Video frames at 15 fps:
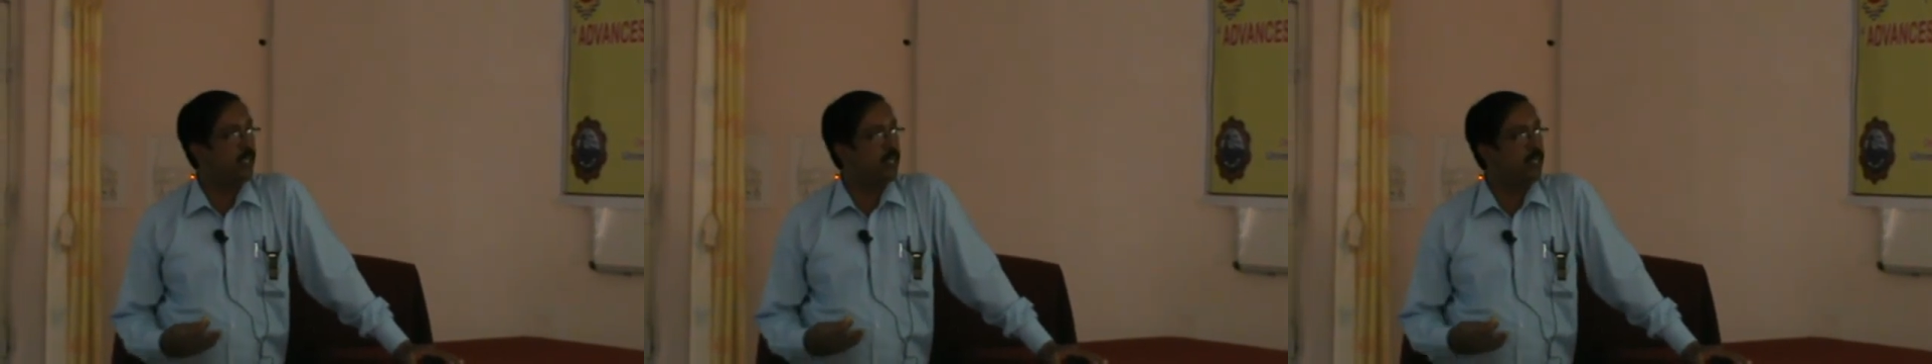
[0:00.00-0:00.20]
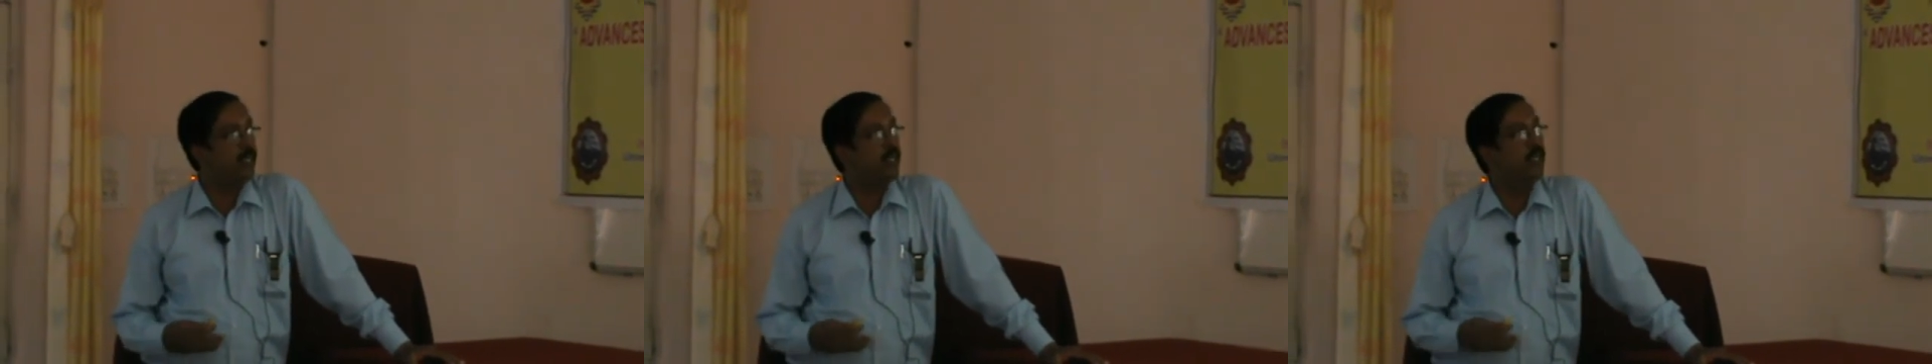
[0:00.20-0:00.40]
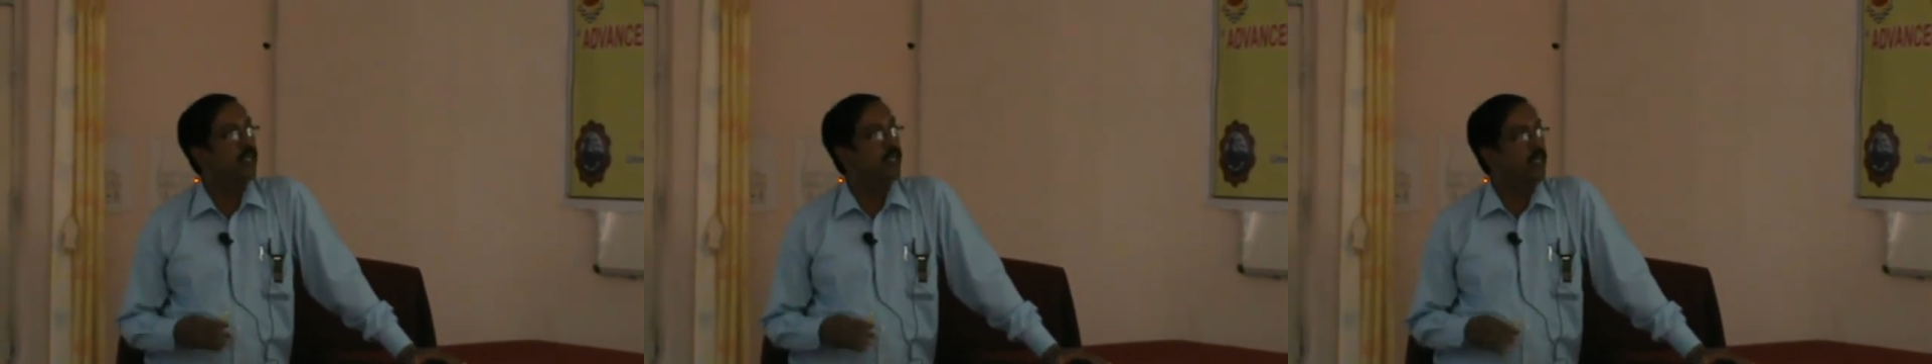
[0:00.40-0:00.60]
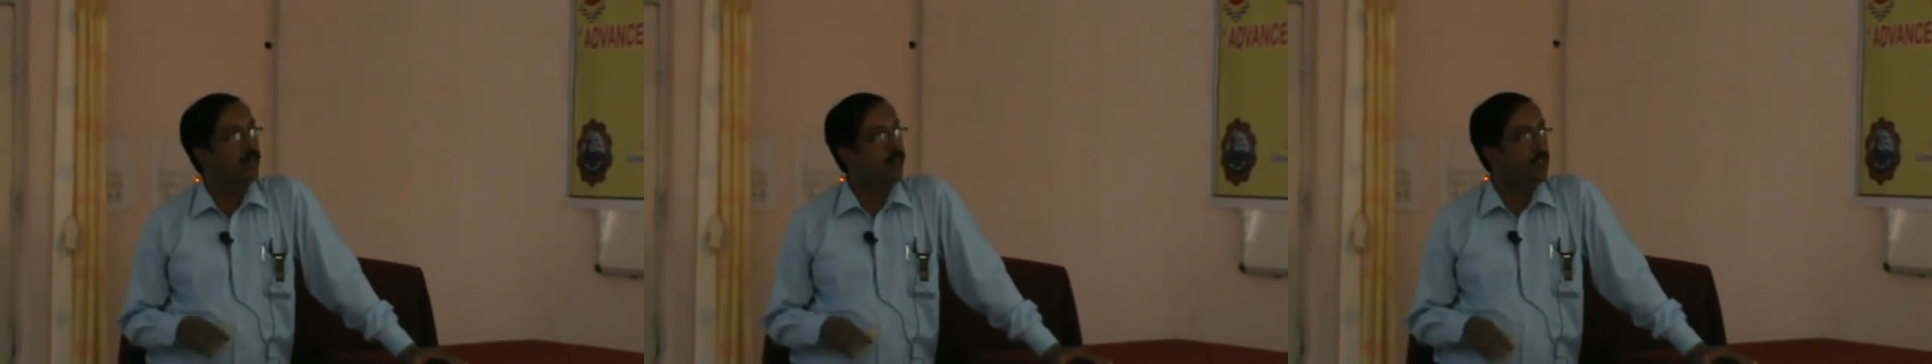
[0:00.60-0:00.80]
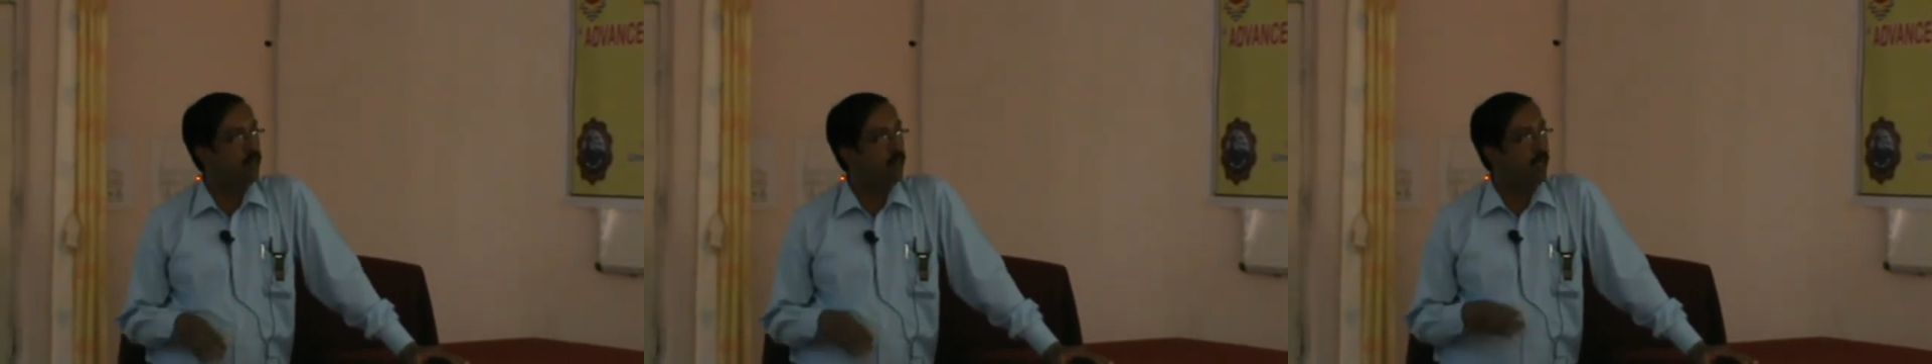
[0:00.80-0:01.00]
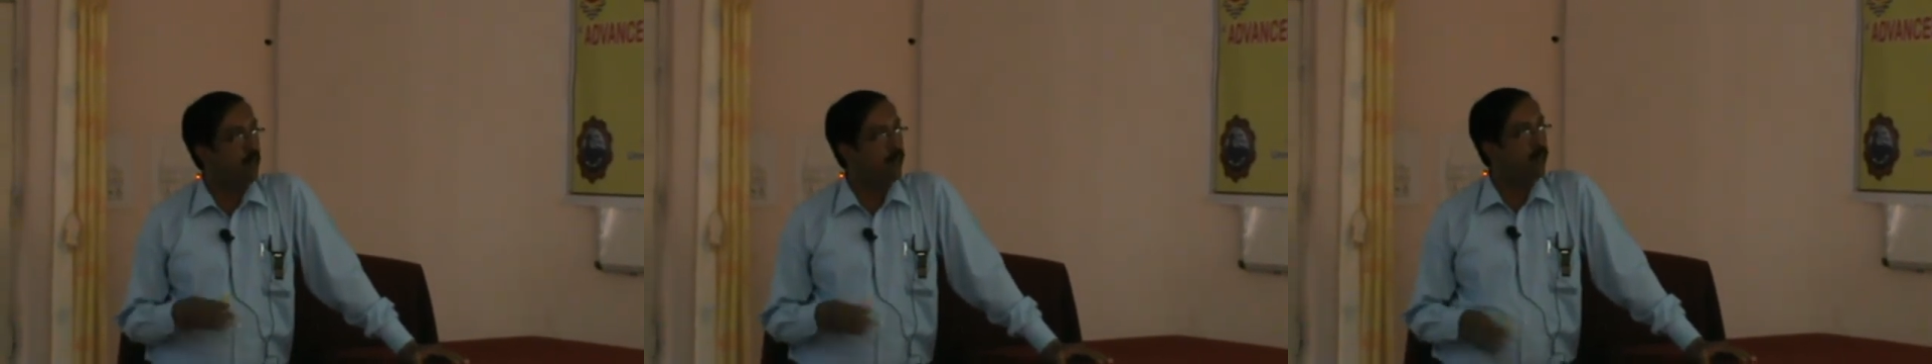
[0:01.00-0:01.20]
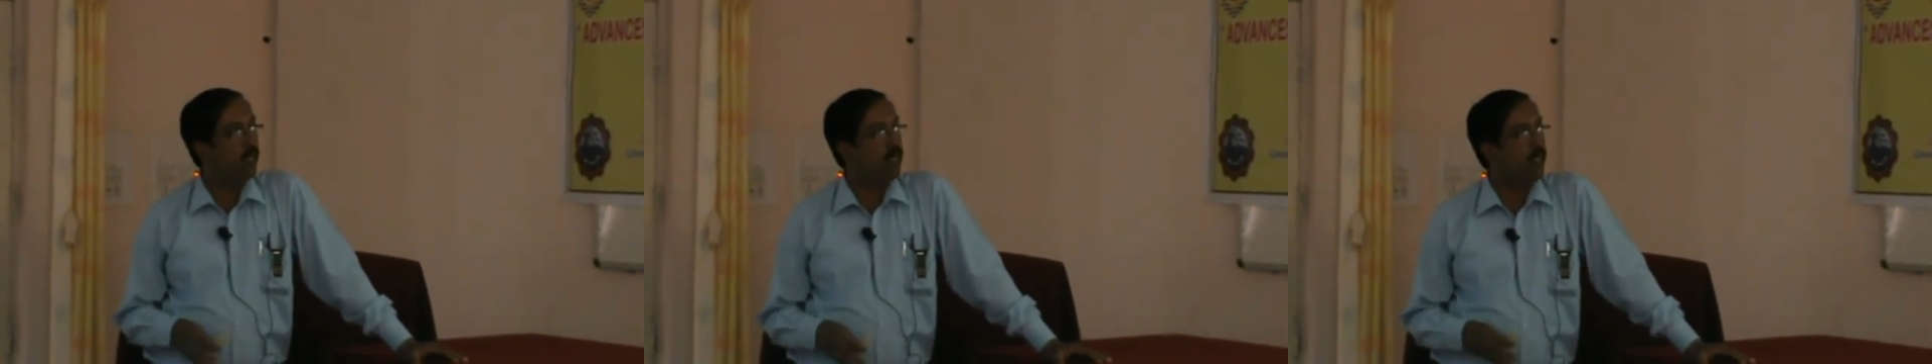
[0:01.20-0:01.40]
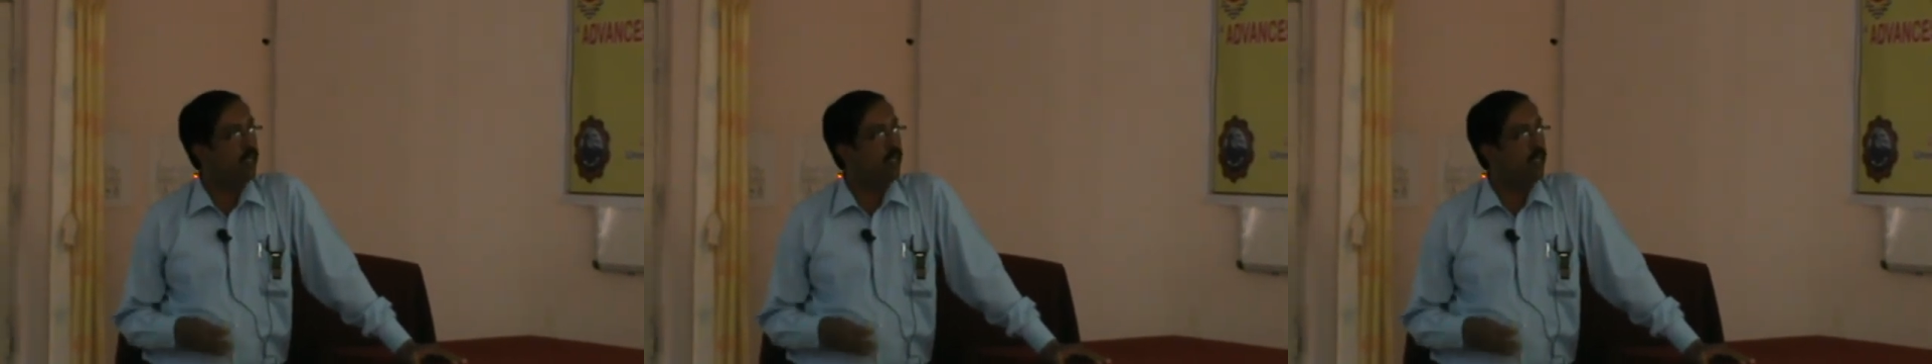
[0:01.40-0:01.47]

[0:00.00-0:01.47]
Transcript: and with proper